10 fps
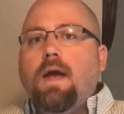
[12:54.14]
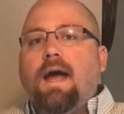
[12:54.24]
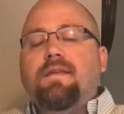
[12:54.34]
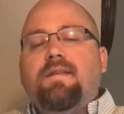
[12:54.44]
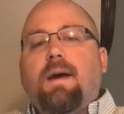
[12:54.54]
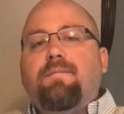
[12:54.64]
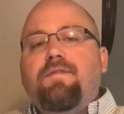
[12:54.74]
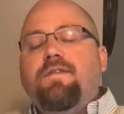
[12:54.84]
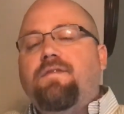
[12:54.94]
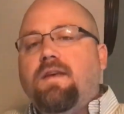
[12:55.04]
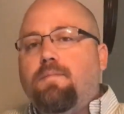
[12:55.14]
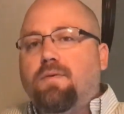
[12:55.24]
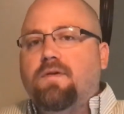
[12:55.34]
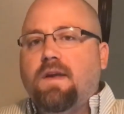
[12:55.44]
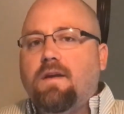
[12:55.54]
And the top
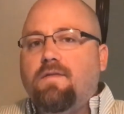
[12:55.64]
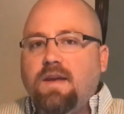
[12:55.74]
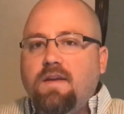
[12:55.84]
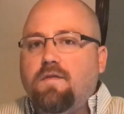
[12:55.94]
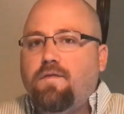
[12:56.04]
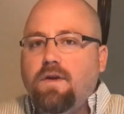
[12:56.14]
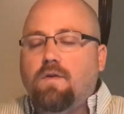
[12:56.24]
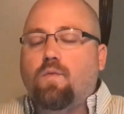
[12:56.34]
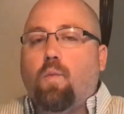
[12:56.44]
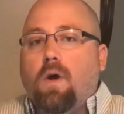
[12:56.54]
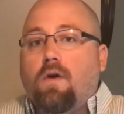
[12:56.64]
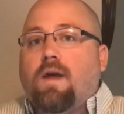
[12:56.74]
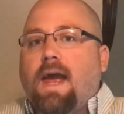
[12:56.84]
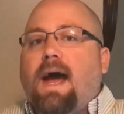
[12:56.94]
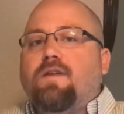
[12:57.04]
15% of each field will
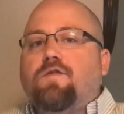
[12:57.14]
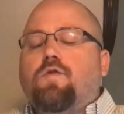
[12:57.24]
cash.